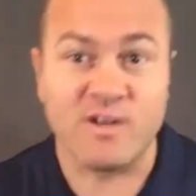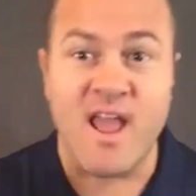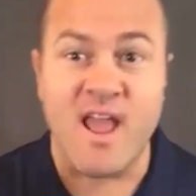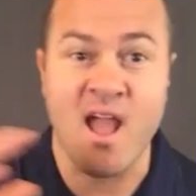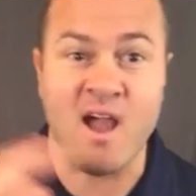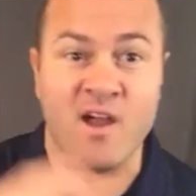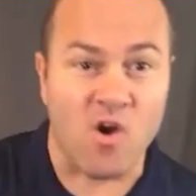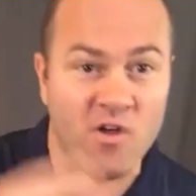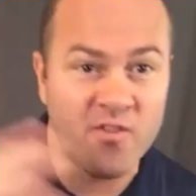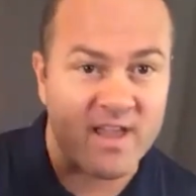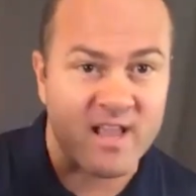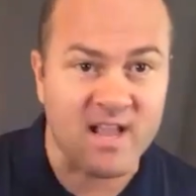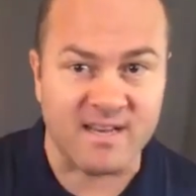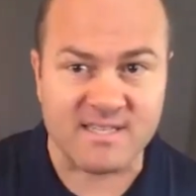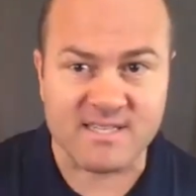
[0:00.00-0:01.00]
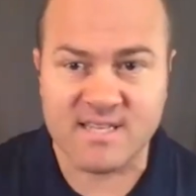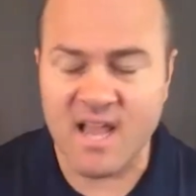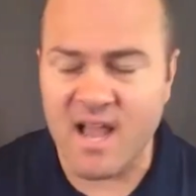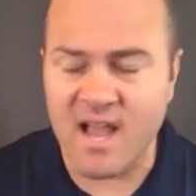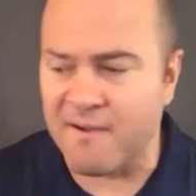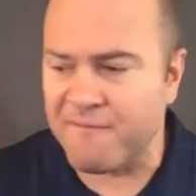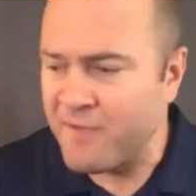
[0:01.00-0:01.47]
down all that kind of
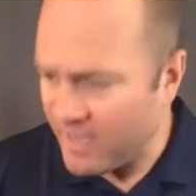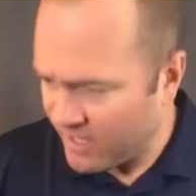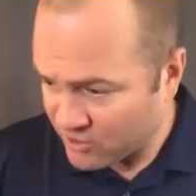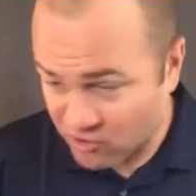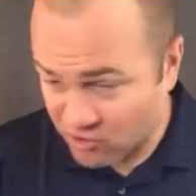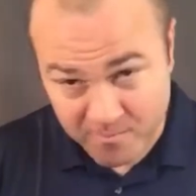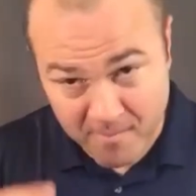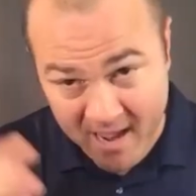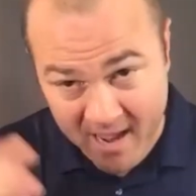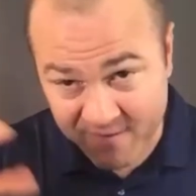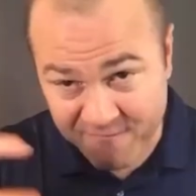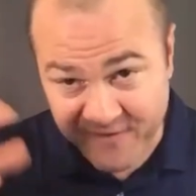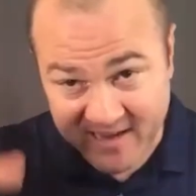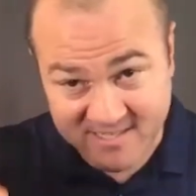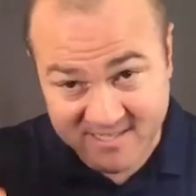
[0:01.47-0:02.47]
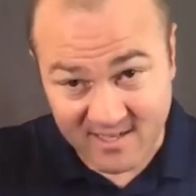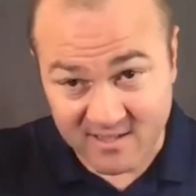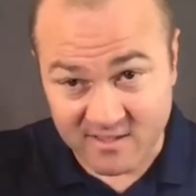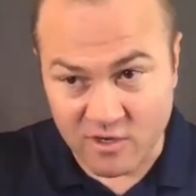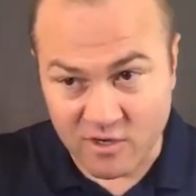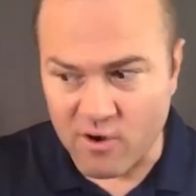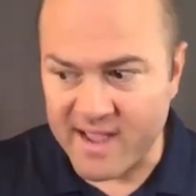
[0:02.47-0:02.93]
stuff so it manifests the,
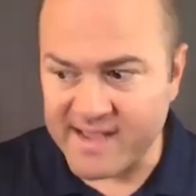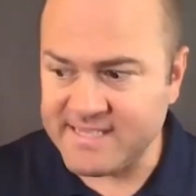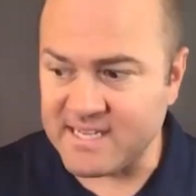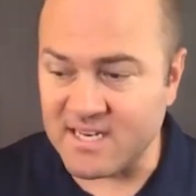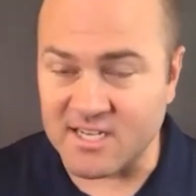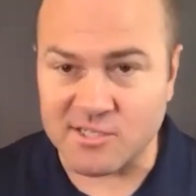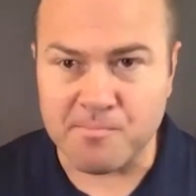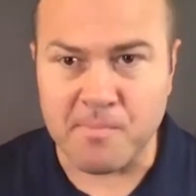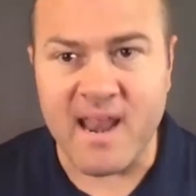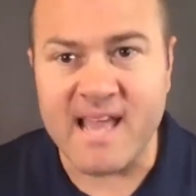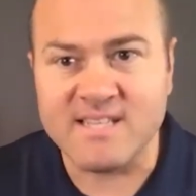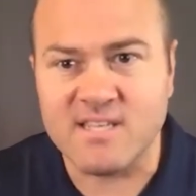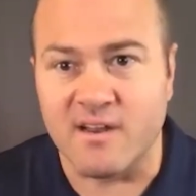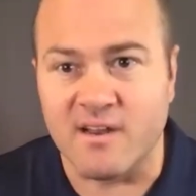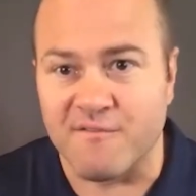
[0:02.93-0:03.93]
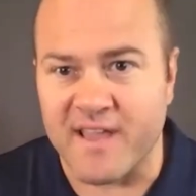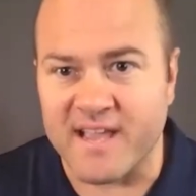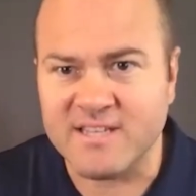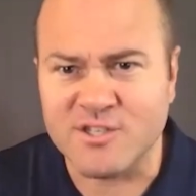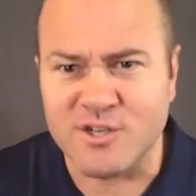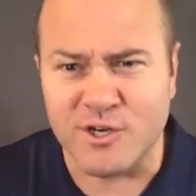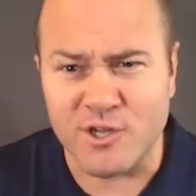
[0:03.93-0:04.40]
the craziness. But as an
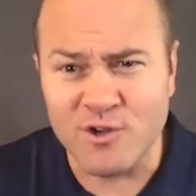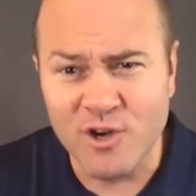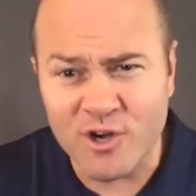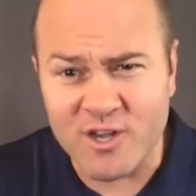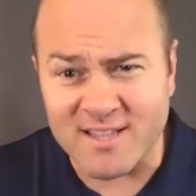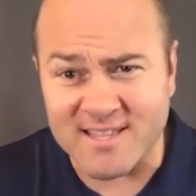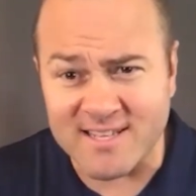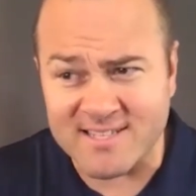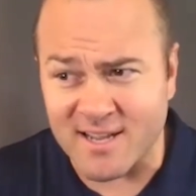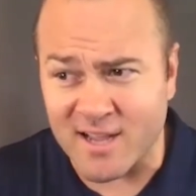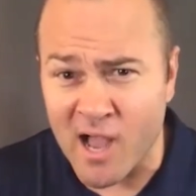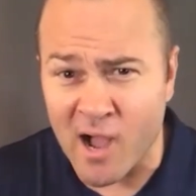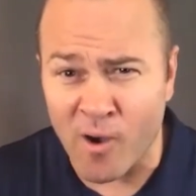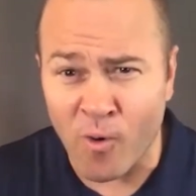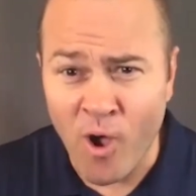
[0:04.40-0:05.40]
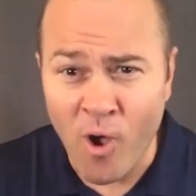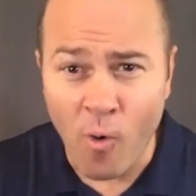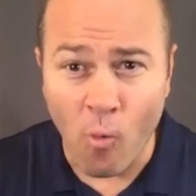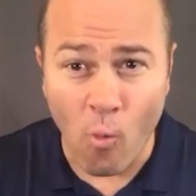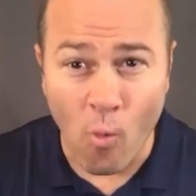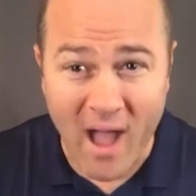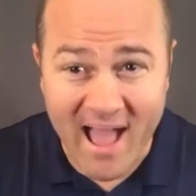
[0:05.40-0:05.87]
investor, you look at this and go,
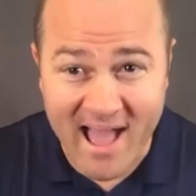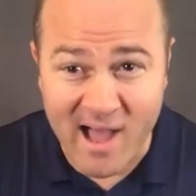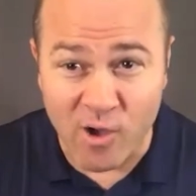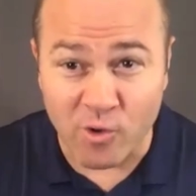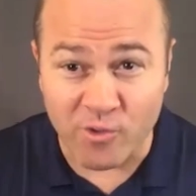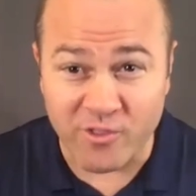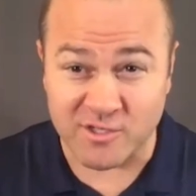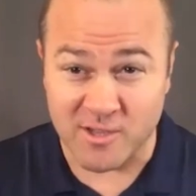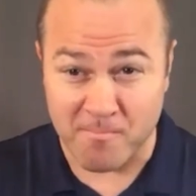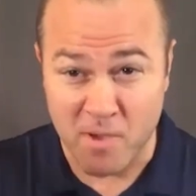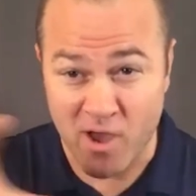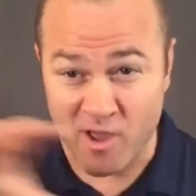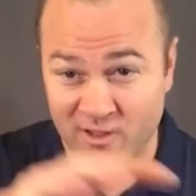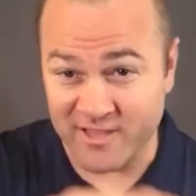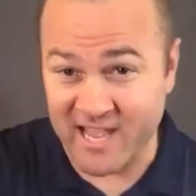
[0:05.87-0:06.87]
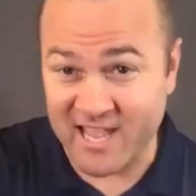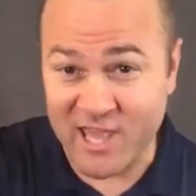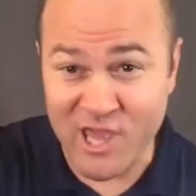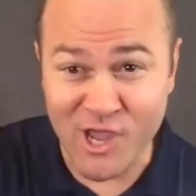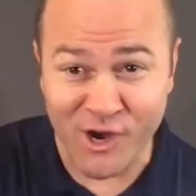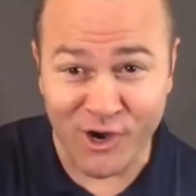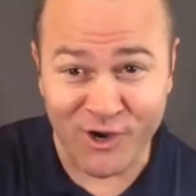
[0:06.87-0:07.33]
wow, there's a bottleneck
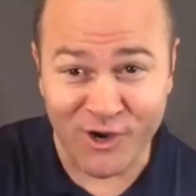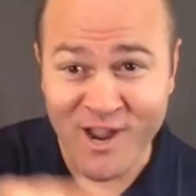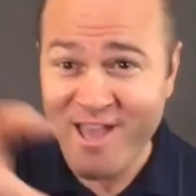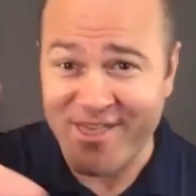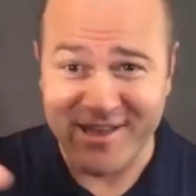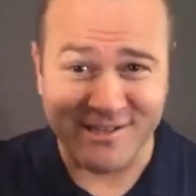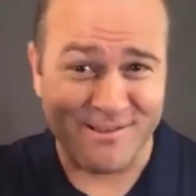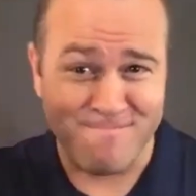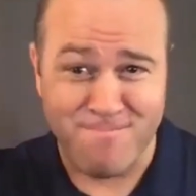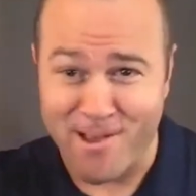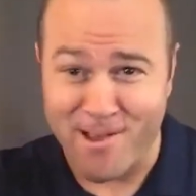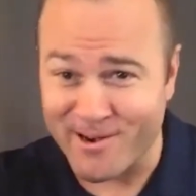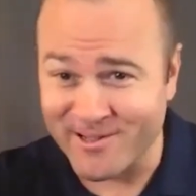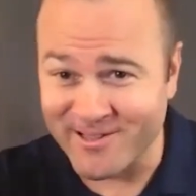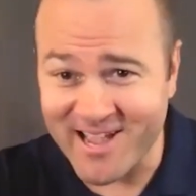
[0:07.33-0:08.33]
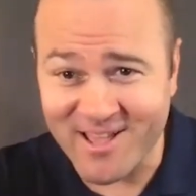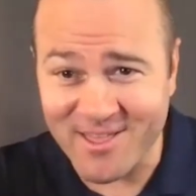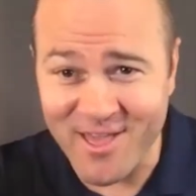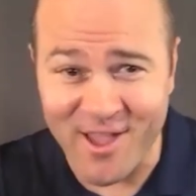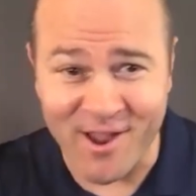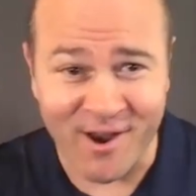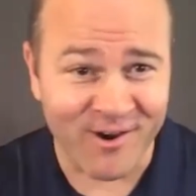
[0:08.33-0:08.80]
here. There's a bottleneck
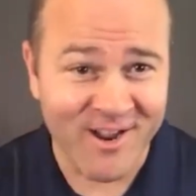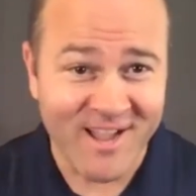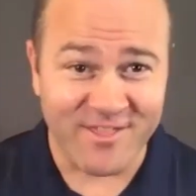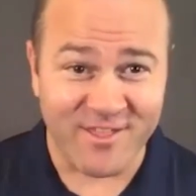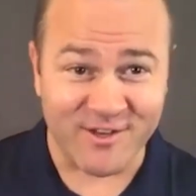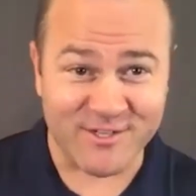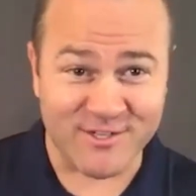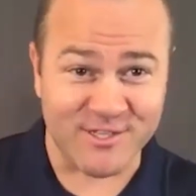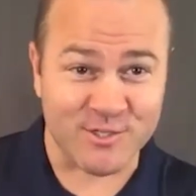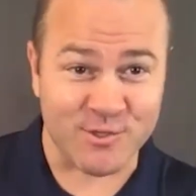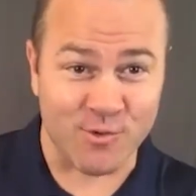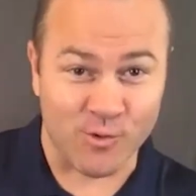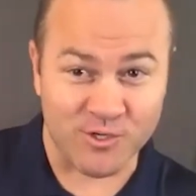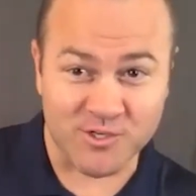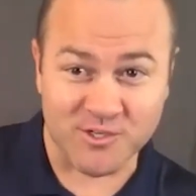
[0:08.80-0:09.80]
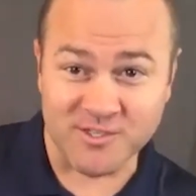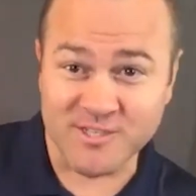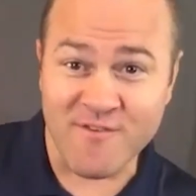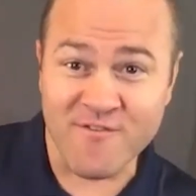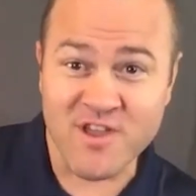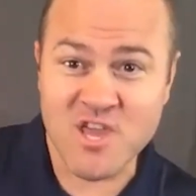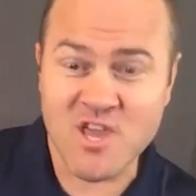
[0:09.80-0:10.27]
there. There's distortions
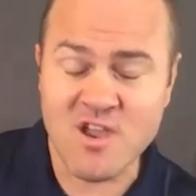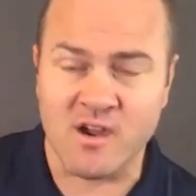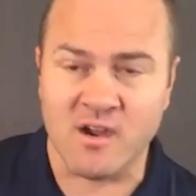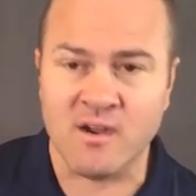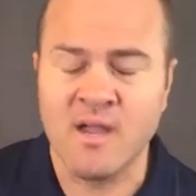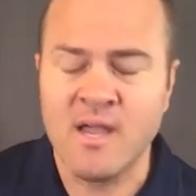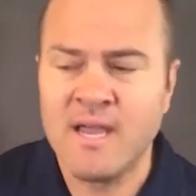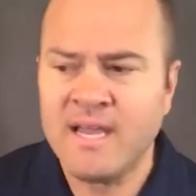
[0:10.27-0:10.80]
over here.